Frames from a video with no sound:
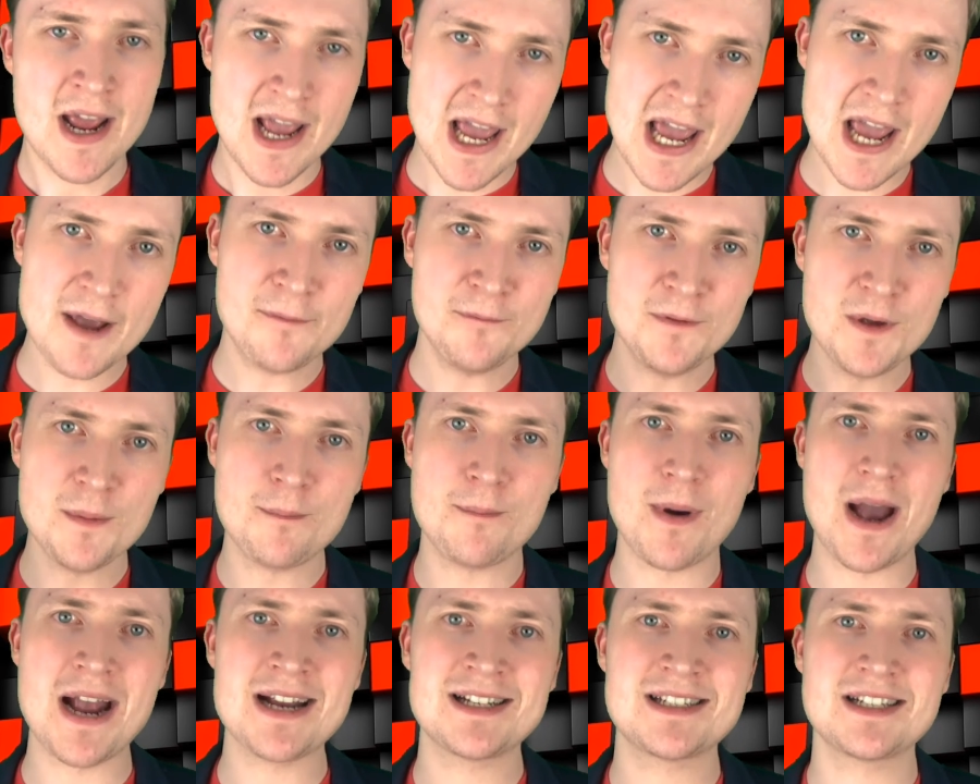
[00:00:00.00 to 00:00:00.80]
If you
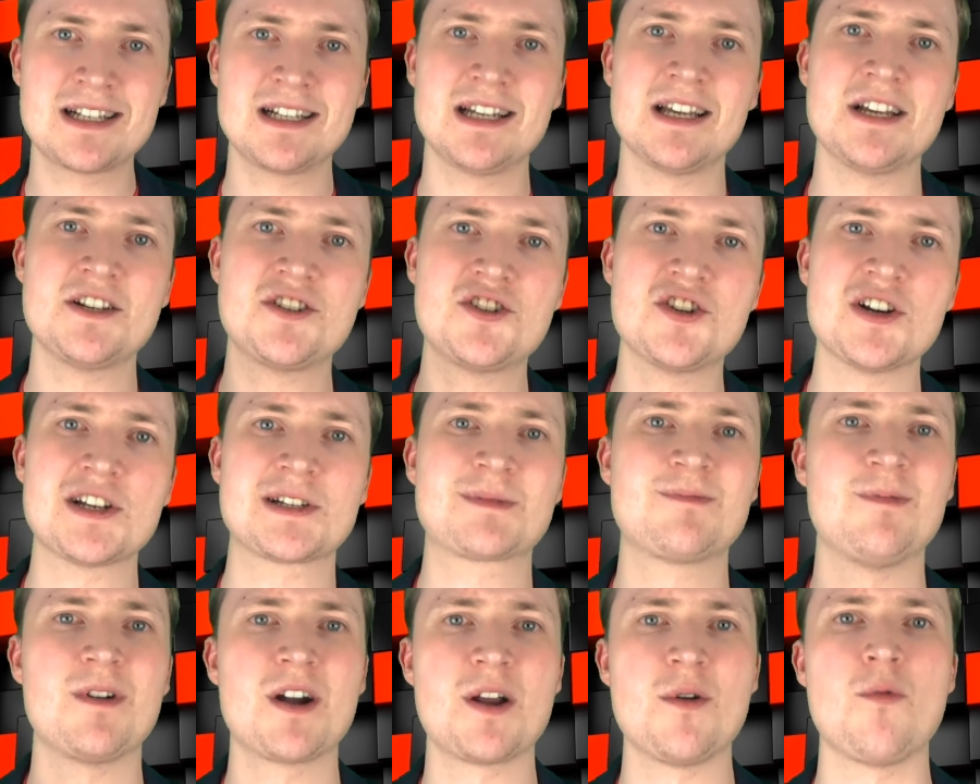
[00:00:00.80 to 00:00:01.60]
basically
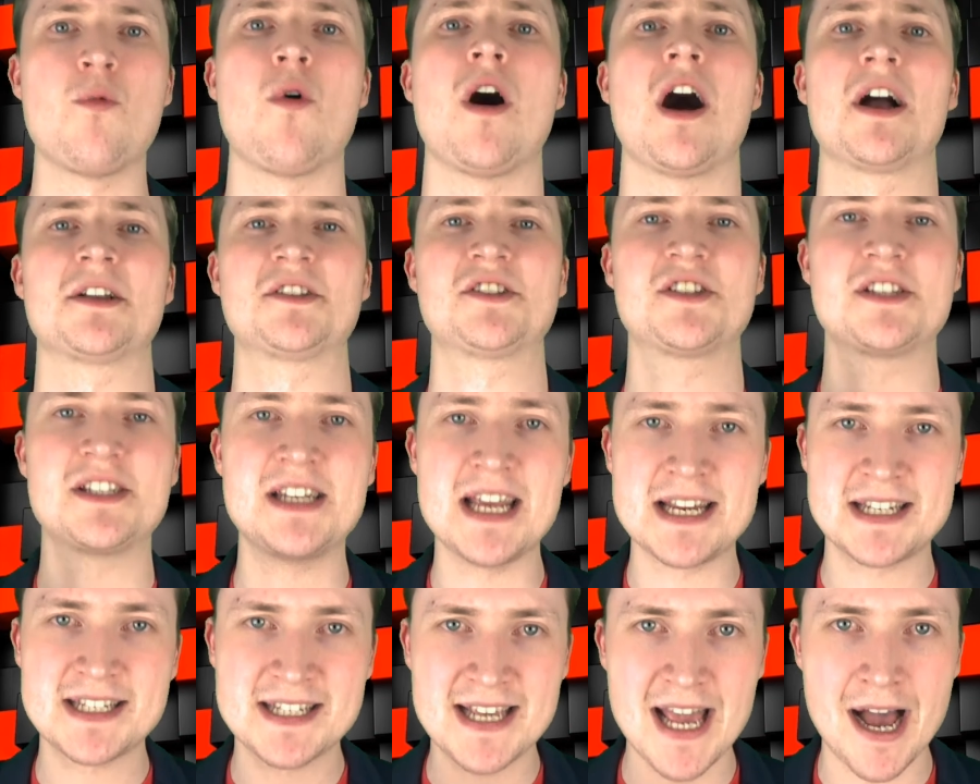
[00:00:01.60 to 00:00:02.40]
just want to watch
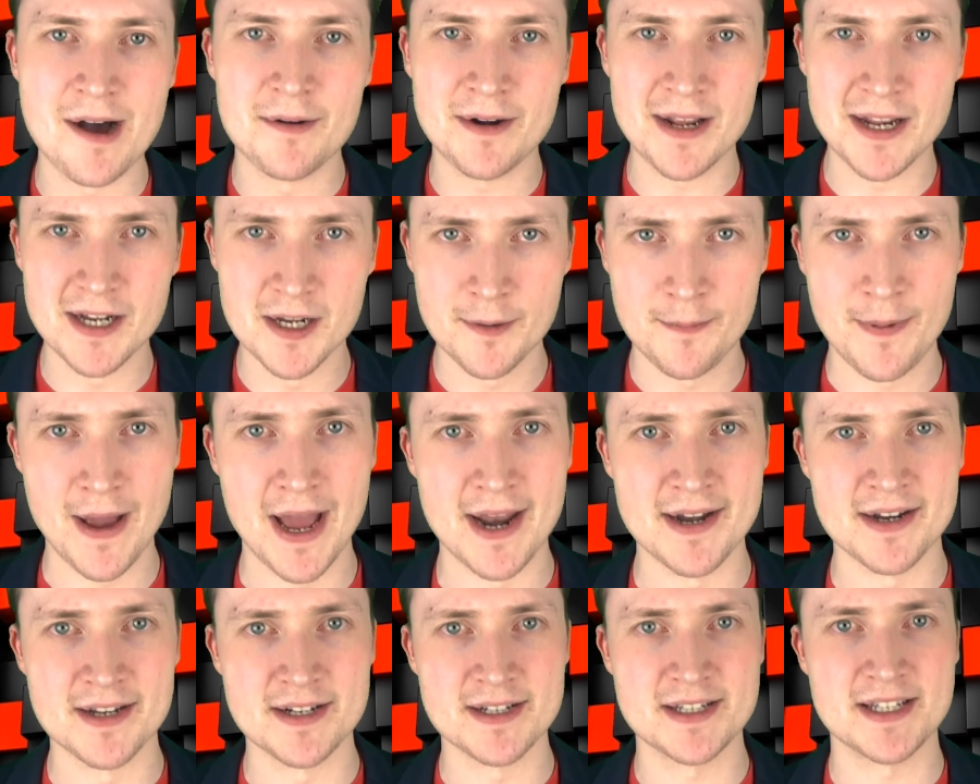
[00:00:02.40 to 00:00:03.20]
Discount
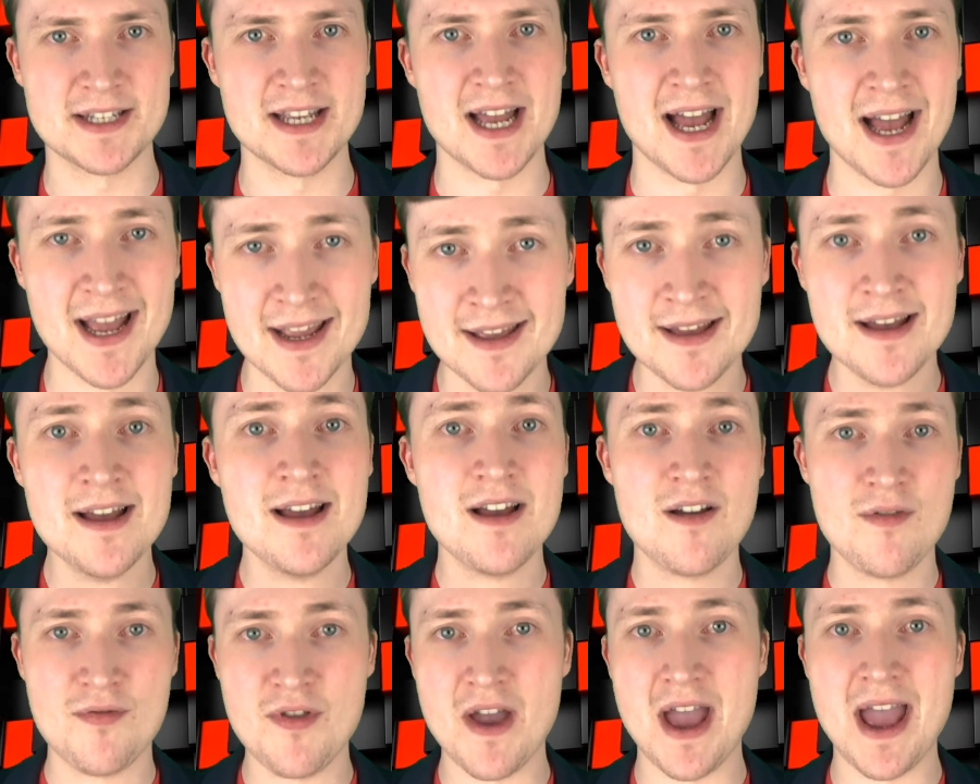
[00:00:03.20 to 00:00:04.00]
Independence Day,
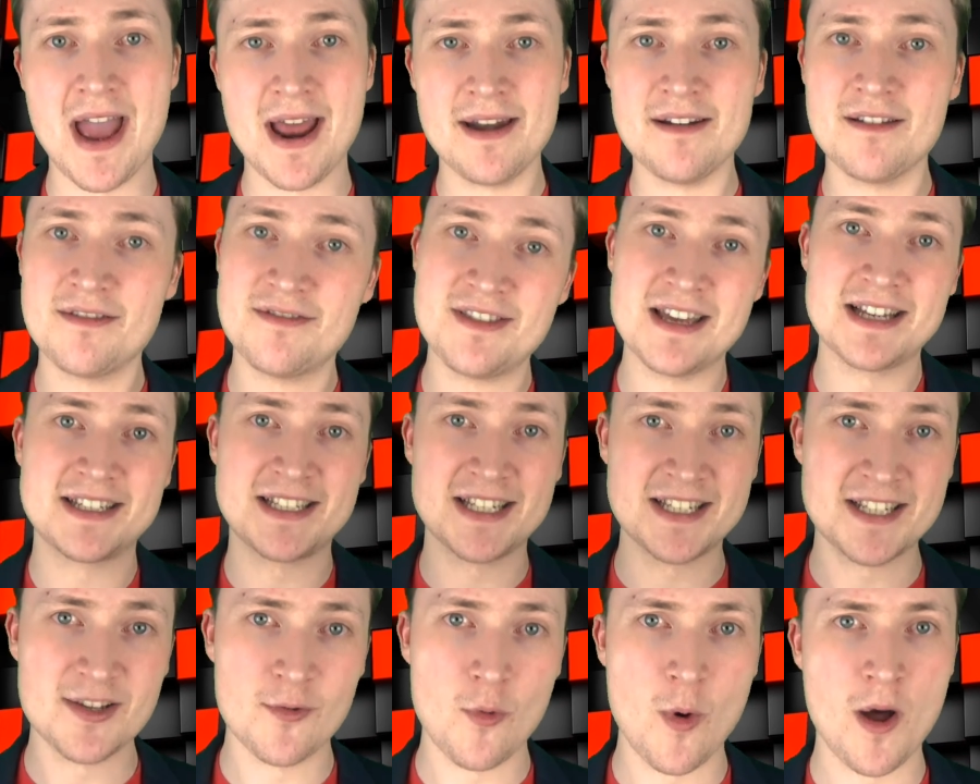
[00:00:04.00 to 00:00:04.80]
then this
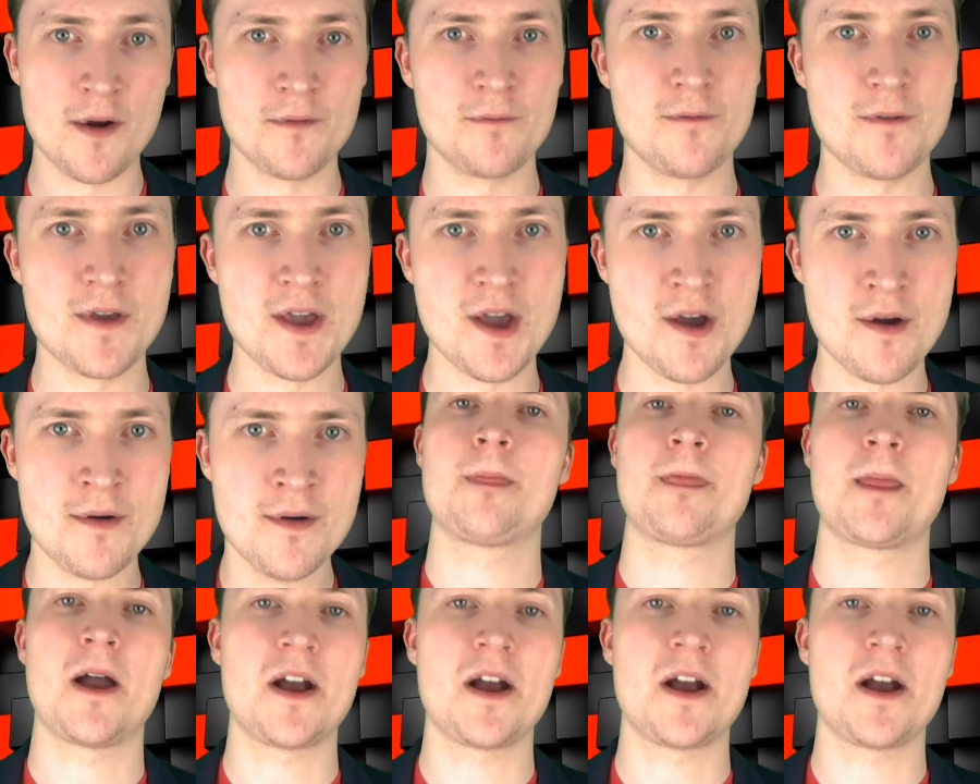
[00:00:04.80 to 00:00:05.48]
is the one for you.